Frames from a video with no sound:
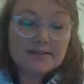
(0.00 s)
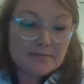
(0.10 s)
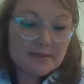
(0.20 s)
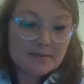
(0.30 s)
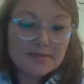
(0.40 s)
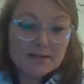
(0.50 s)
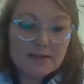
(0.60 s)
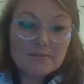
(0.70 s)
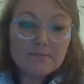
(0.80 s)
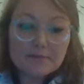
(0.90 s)
Sometimes they
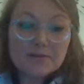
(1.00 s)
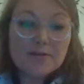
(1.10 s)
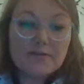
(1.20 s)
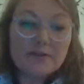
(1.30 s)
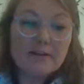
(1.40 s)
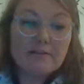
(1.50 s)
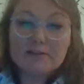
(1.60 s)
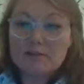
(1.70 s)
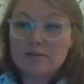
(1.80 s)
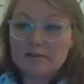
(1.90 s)
get preserved there
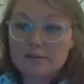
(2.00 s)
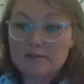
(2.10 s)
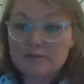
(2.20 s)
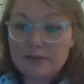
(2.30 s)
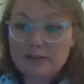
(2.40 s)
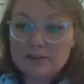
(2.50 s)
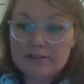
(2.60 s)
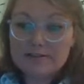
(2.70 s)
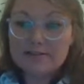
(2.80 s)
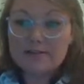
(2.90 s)
as geological
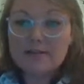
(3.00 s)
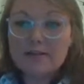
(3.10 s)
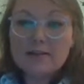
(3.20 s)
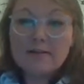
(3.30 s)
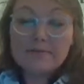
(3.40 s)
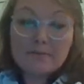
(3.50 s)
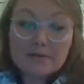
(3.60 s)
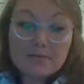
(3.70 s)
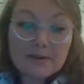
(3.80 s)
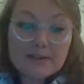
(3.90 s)
features.
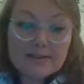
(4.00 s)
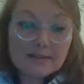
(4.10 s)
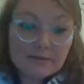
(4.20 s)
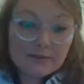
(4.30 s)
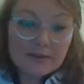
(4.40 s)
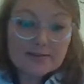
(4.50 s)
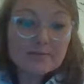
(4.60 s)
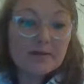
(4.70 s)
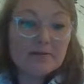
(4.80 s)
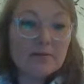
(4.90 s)
What's pretty significant
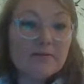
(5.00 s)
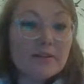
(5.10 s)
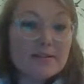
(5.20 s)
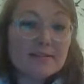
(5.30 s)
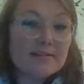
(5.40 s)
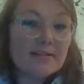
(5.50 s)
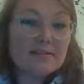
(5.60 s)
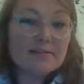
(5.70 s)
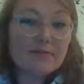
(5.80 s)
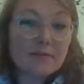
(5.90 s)
about all of this is
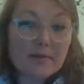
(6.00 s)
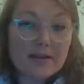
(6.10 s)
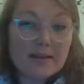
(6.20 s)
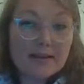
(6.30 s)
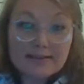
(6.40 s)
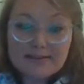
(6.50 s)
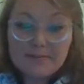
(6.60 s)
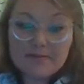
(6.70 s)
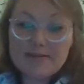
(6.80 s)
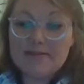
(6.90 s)
that for about
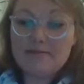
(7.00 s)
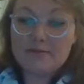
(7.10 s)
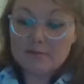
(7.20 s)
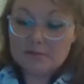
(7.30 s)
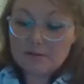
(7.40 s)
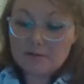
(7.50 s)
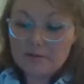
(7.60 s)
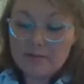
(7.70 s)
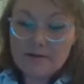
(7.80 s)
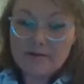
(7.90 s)
90% of the
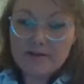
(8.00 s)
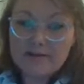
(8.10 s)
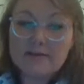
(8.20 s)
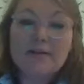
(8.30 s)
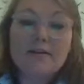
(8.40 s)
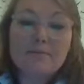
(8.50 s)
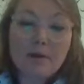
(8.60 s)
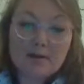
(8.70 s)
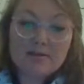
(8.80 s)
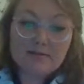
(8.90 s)
Quaternary period,
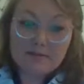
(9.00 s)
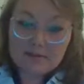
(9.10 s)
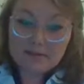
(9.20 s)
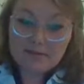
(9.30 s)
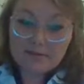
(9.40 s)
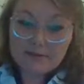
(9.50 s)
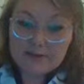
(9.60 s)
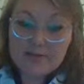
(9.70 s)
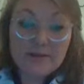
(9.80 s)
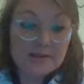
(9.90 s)
parts of the shelf have
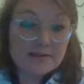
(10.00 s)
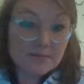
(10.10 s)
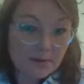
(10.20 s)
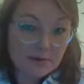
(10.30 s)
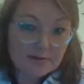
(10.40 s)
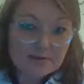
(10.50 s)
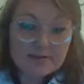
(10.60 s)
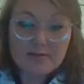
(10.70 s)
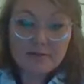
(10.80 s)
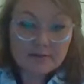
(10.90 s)
actually been exposed
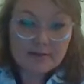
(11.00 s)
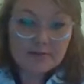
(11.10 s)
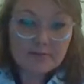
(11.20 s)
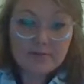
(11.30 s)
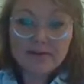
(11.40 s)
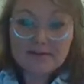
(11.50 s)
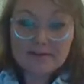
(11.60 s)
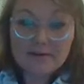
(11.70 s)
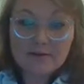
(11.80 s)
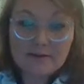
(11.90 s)
and not underwater as
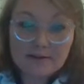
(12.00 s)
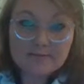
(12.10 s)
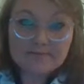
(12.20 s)
now.